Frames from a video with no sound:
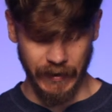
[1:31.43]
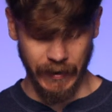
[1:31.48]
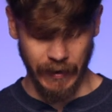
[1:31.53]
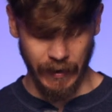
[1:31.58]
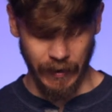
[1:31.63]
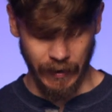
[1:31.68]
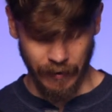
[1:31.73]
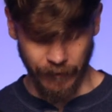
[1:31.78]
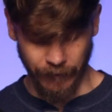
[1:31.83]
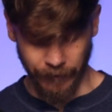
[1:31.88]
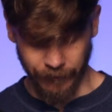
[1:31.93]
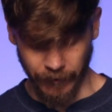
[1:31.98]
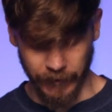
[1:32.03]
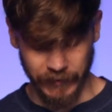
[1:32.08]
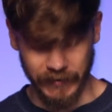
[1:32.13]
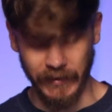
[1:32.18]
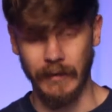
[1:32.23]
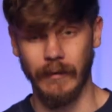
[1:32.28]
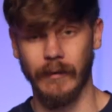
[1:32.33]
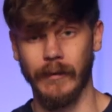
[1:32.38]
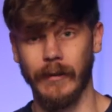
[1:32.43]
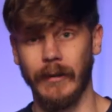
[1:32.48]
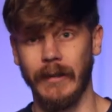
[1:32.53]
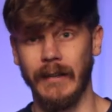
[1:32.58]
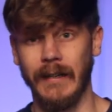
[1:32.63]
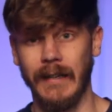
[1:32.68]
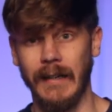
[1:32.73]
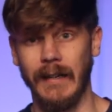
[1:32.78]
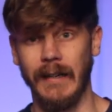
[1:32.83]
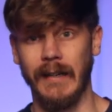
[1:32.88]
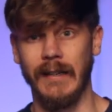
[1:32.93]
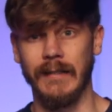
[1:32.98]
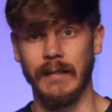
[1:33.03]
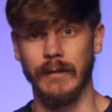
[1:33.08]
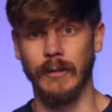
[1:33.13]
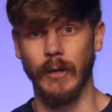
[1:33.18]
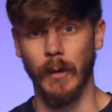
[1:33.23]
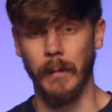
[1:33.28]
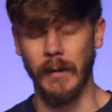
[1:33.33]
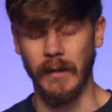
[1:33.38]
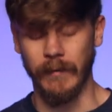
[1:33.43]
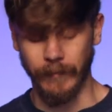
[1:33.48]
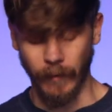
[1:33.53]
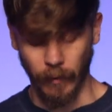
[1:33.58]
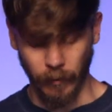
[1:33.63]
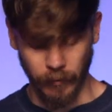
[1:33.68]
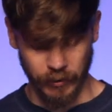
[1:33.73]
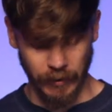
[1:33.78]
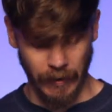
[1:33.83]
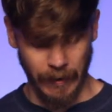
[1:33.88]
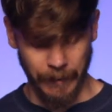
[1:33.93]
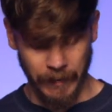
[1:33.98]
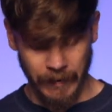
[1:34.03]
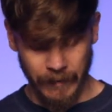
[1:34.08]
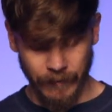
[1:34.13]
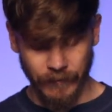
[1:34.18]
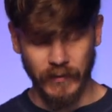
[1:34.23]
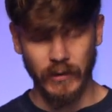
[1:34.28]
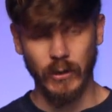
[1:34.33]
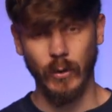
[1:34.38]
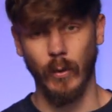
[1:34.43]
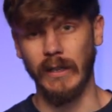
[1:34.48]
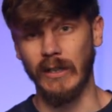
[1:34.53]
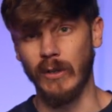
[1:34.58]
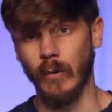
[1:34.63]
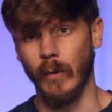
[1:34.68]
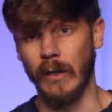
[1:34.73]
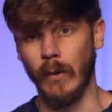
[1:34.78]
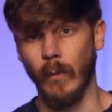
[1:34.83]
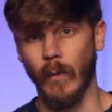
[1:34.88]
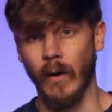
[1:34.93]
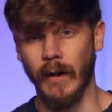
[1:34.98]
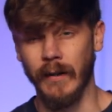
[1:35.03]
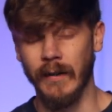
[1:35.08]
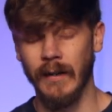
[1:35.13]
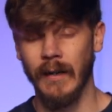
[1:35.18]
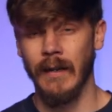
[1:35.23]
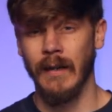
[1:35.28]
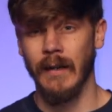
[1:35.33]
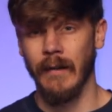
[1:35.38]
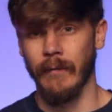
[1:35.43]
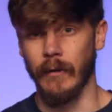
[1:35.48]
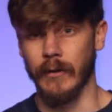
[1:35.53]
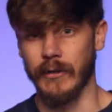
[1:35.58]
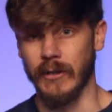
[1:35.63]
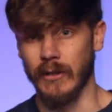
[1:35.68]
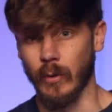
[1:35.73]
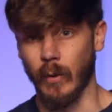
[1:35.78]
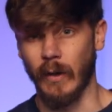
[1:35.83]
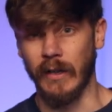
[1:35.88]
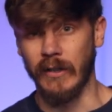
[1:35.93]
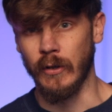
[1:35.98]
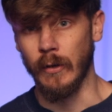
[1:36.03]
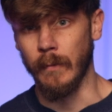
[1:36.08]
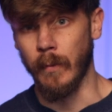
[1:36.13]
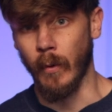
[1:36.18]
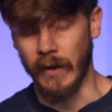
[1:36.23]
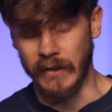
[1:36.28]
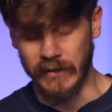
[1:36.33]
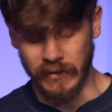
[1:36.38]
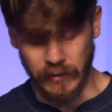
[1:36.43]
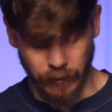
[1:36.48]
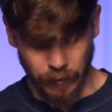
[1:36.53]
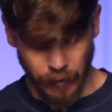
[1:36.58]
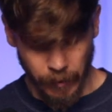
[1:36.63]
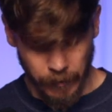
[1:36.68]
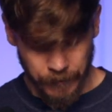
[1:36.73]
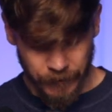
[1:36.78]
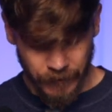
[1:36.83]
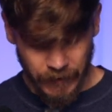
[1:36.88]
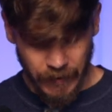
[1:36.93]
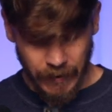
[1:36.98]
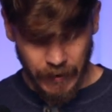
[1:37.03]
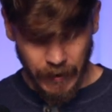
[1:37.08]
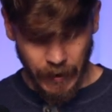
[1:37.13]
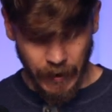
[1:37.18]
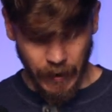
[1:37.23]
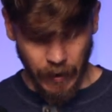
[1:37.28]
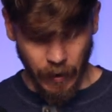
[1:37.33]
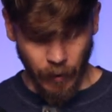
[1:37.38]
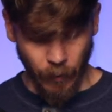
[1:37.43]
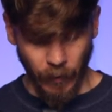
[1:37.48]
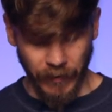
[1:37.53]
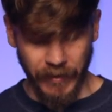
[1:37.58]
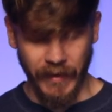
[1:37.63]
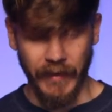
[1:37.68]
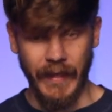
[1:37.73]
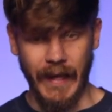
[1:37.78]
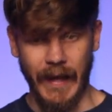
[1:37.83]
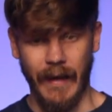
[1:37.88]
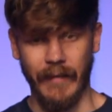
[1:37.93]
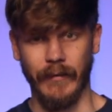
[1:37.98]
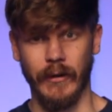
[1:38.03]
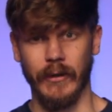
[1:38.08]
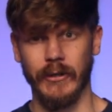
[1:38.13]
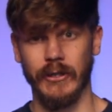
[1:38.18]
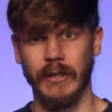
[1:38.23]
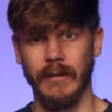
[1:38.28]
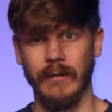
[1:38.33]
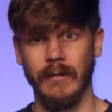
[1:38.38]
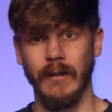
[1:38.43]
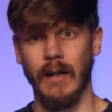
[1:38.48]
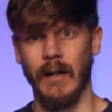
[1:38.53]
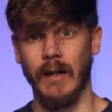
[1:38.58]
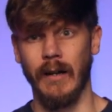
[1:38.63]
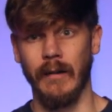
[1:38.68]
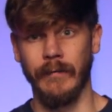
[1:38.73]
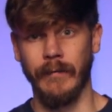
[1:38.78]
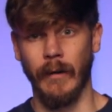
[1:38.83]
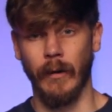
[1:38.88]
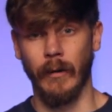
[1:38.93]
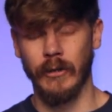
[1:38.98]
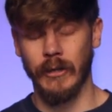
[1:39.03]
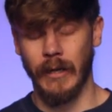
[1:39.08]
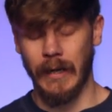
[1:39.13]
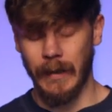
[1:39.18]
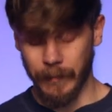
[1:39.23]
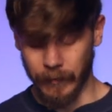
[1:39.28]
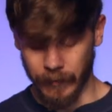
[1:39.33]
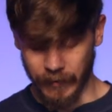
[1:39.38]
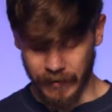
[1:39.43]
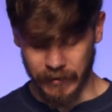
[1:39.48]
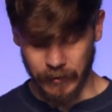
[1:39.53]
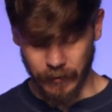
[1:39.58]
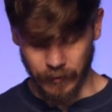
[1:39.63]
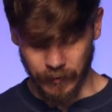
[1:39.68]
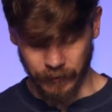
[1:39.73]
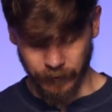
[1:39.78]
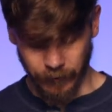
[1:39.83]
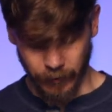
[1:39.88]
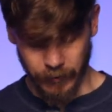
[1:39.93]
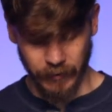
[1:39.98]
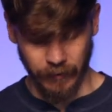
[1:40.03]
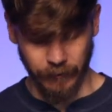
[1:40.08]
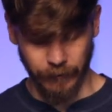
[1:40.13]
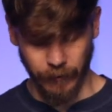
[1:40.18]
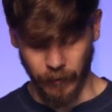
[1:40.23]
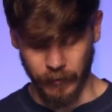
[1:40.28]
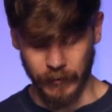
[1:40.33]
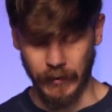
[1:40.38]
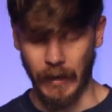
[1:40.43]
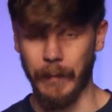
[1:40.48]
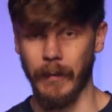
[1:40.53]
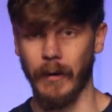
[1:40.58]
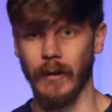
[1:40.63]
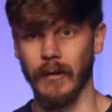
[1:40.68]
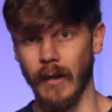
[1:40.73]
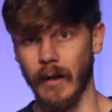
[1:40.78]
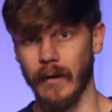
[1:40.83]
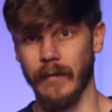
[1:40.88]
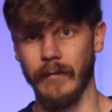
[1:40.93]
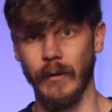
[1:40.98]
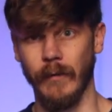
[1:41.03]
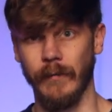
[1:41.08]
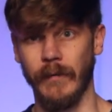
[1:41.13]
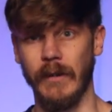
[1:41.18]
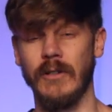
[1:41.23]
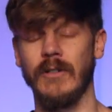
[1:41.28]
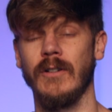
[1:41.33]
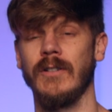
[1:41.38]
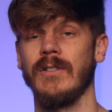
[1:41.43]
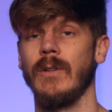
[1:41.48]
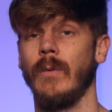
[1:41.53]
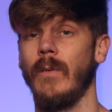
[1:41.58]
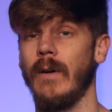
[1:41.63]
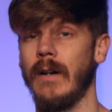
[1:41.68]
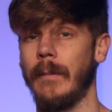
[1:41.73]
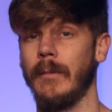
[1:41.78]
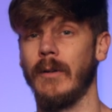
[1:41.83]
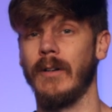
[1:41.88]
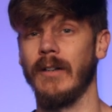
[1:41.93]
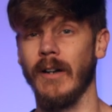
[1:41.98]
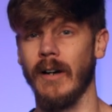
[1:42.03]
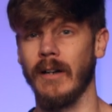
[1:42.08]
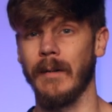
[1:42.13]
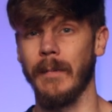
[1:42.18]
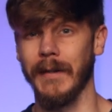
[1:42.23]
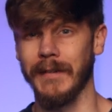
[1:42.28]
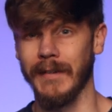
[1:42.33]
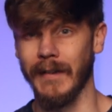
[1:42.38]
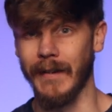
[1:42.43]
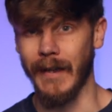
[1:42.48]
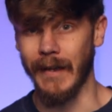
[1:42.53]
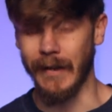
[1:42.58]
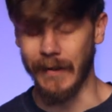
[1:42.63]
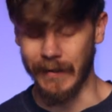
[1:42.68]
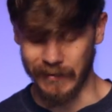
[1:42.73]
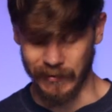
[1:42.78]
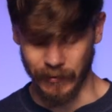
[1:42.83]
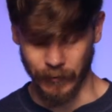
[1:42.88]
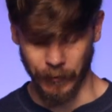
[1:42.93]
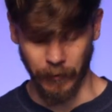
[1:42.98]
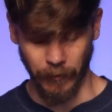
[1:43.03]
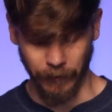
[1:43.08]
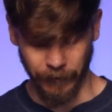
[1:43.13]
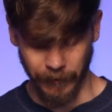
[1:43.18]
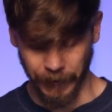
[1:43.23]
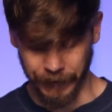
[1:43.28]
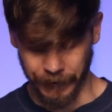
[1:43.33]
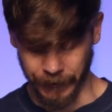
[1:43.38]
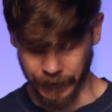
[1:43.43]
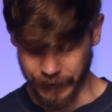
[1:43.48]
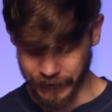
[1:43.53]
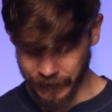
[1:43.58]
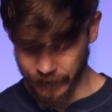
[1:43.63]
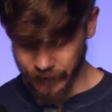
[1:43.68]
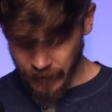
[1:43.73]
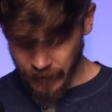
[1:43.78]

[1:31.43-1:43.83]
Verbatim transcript: Uh, the first thing you're gonna need is Adobe Photoshop 2021 version 22.0. Uh, within that version of Photoshop or this year's version of Photoshop are a lot of new features. The one I'm gonna talk about today is neural filters.